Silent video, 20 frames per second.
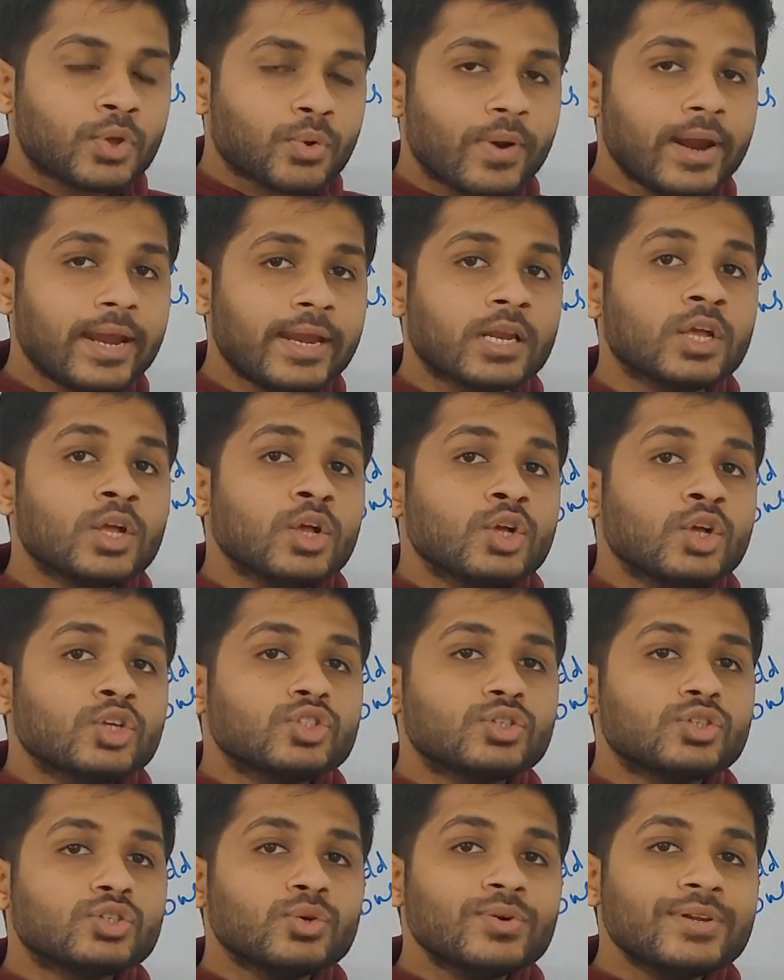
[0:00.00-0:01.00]
right?
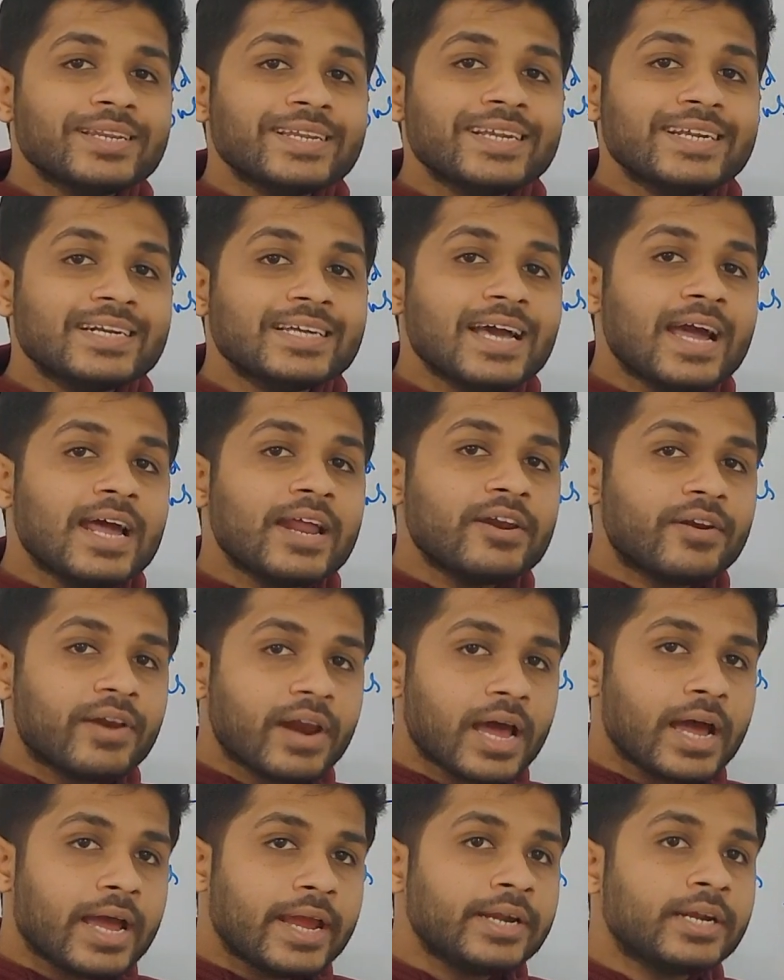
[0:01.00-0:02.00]
So to read and
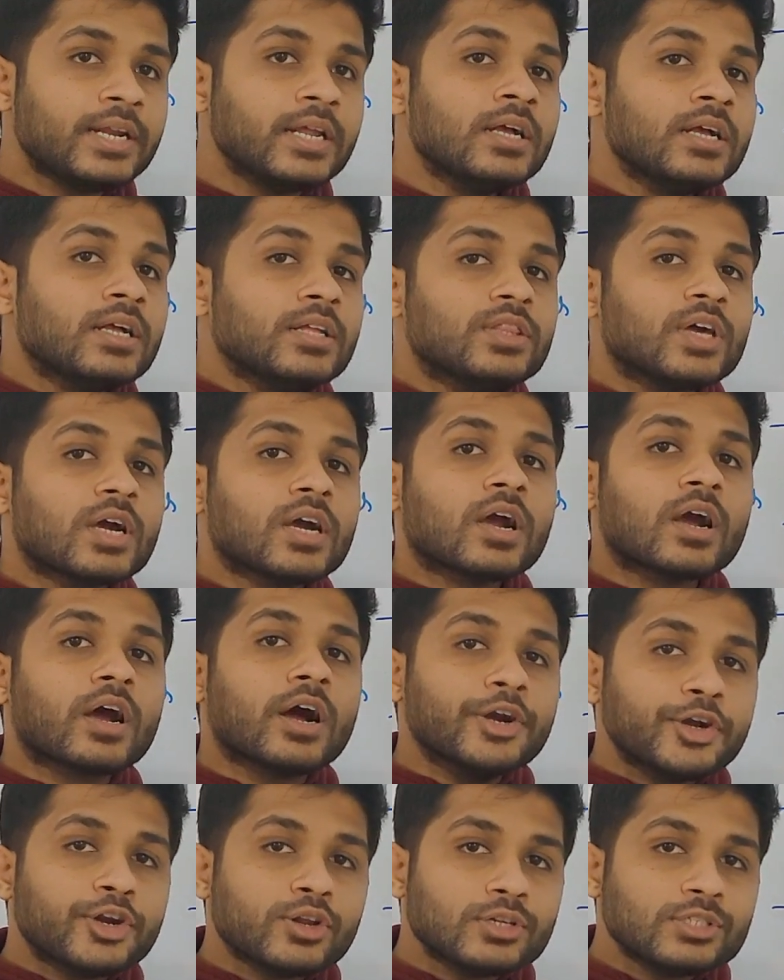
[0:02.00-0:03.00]
write, the
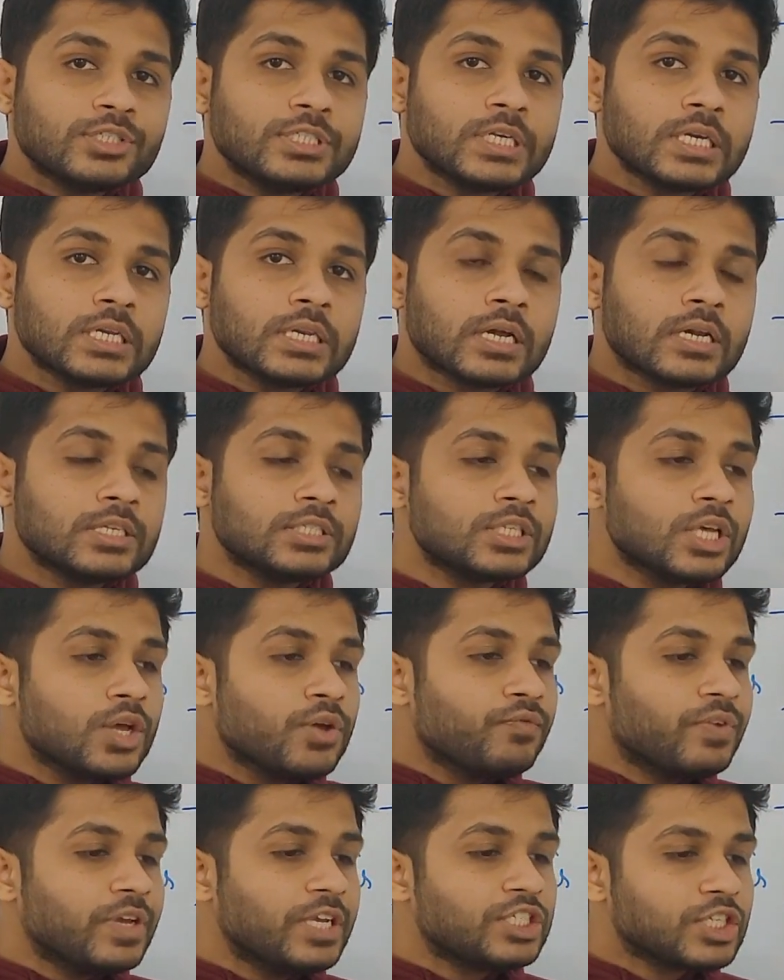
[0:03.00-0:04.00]
control signals
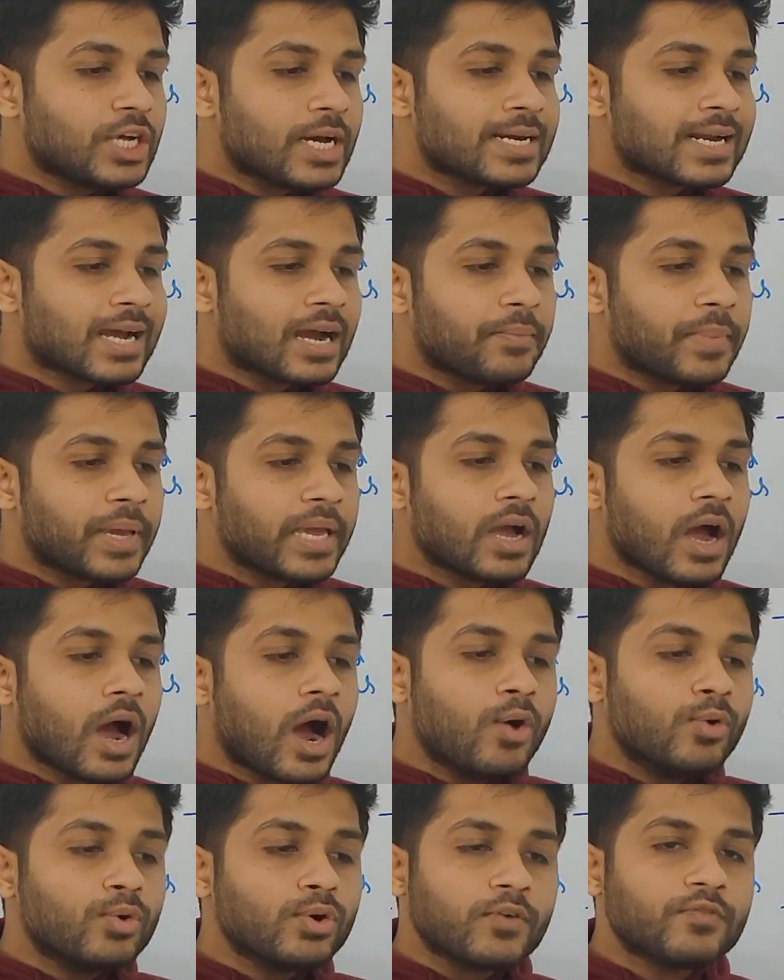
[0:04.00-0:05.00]
which are coming
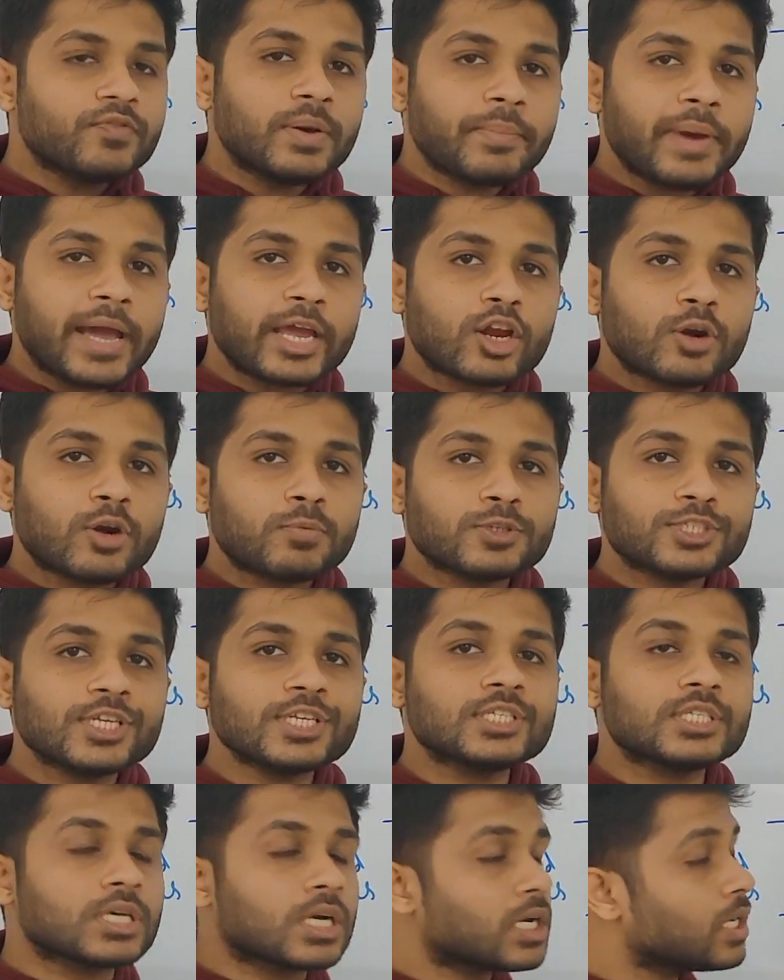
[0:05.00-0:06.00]
out of the
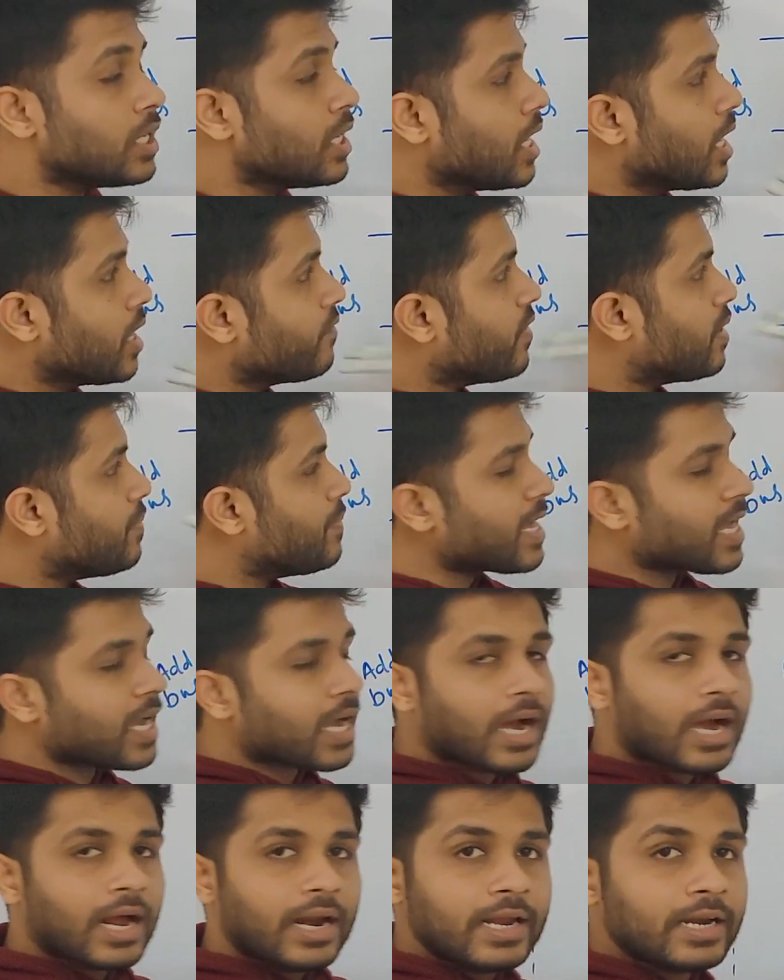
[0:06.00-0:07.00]
microprocessor will
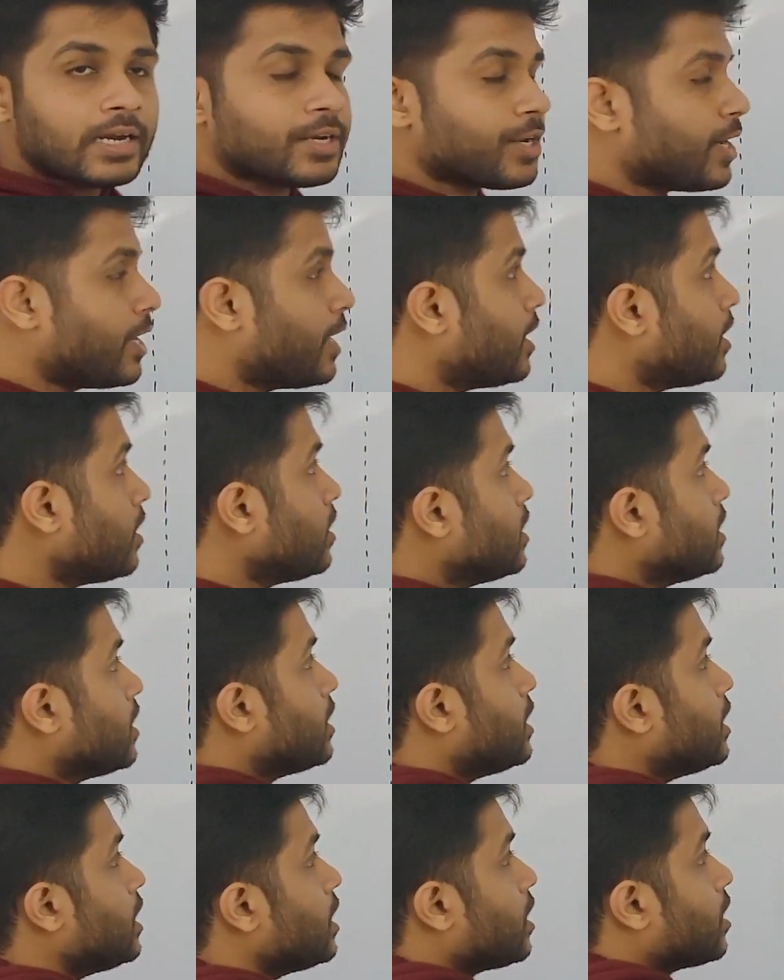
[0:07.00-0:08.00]
be connected
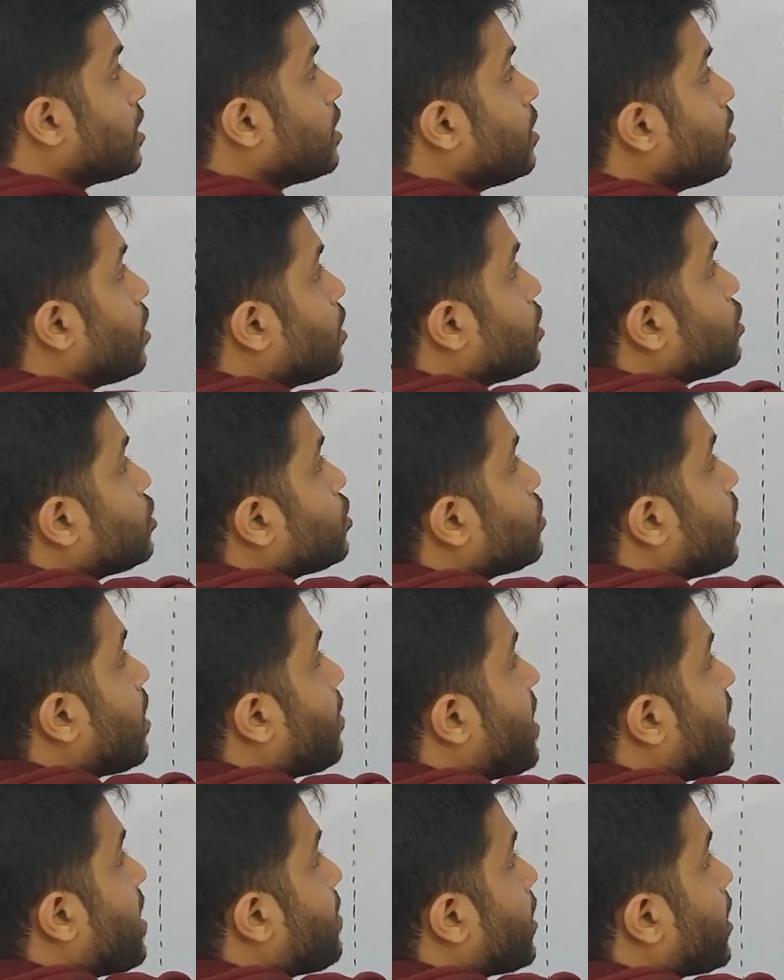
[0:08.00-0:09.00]
here to the
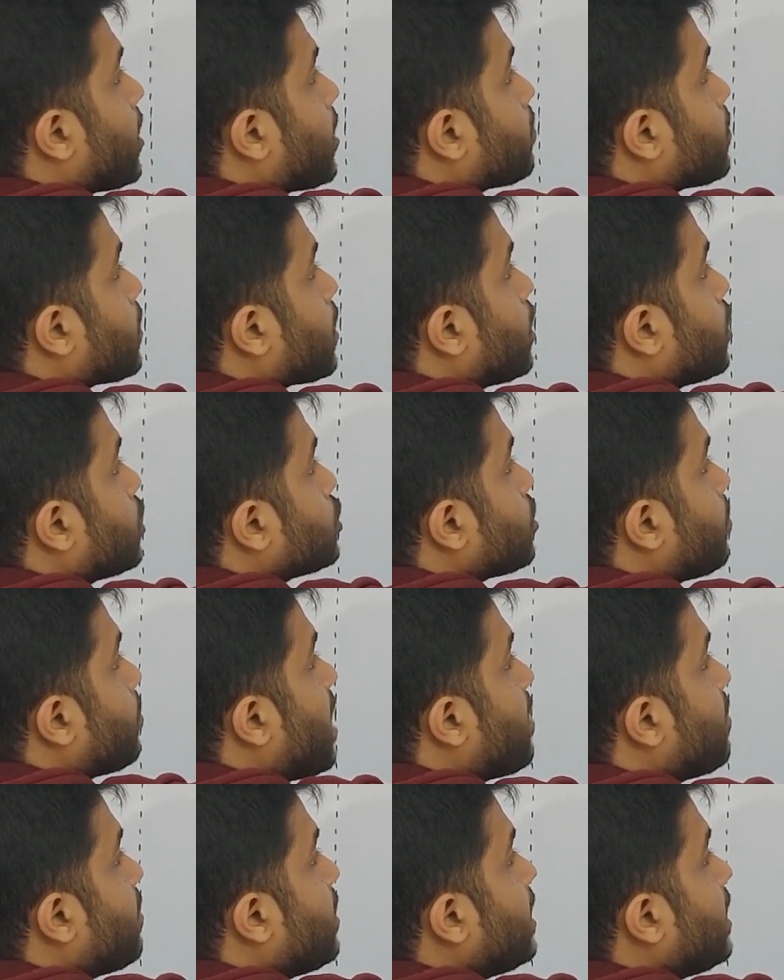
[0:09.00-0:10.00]
memory. So
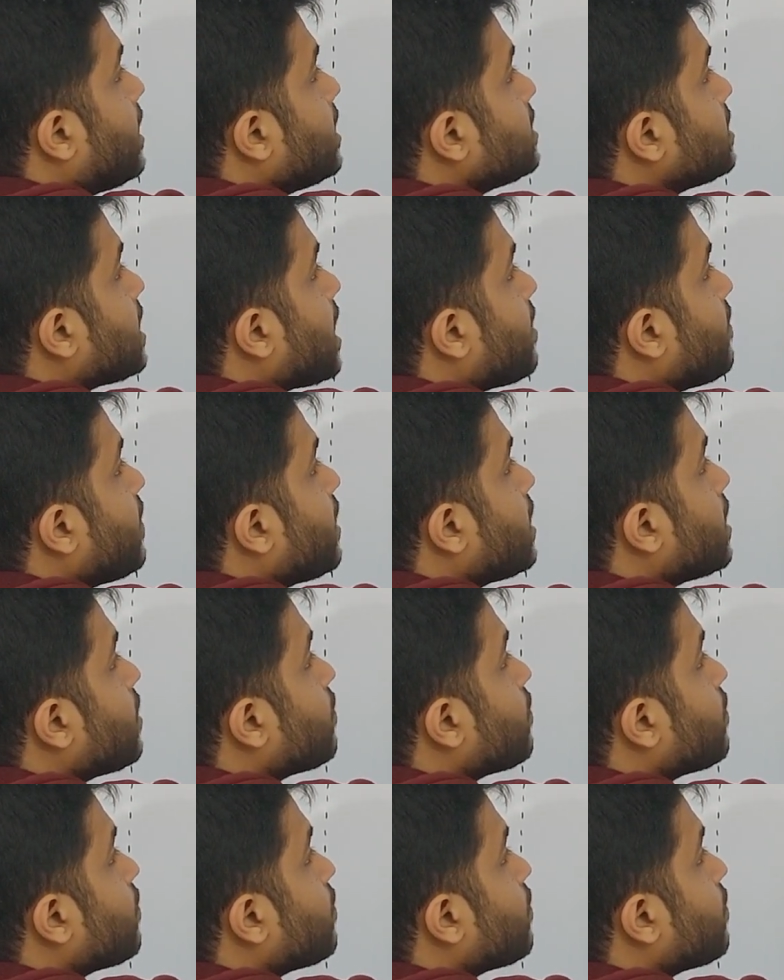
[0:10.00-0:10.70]
memory is having